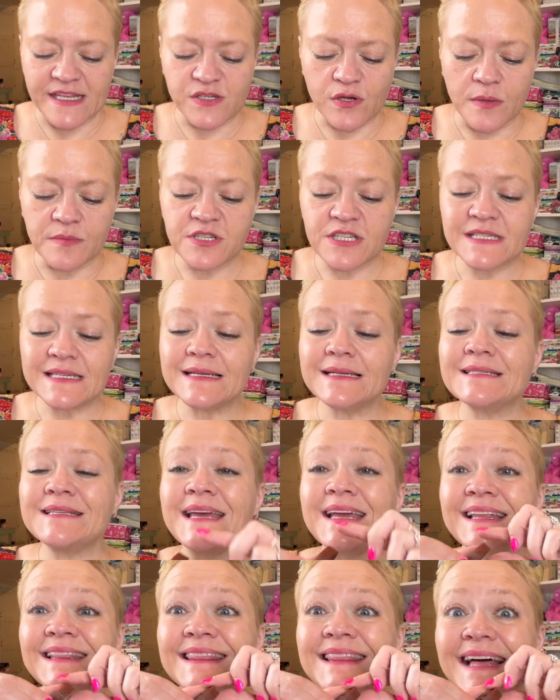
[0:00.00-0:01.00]
So I'm just going to
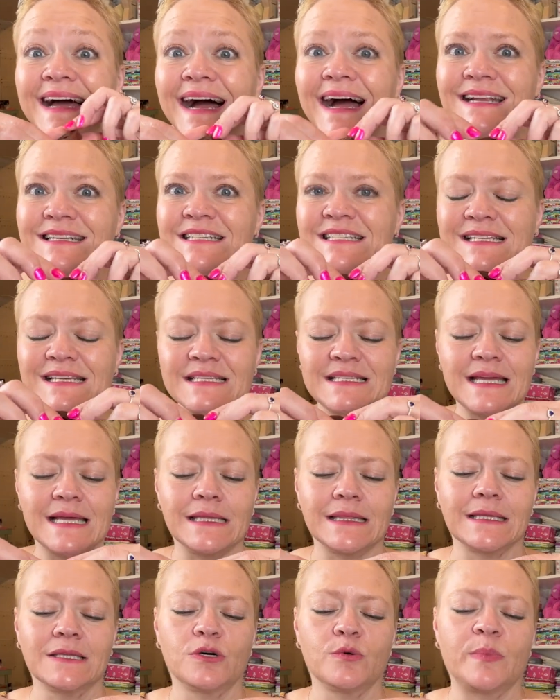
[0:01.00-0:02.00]
take a
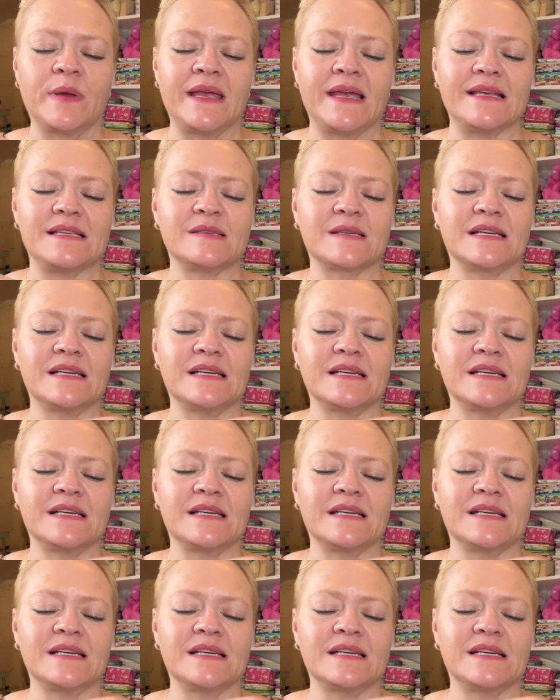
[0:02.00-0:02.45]
little piece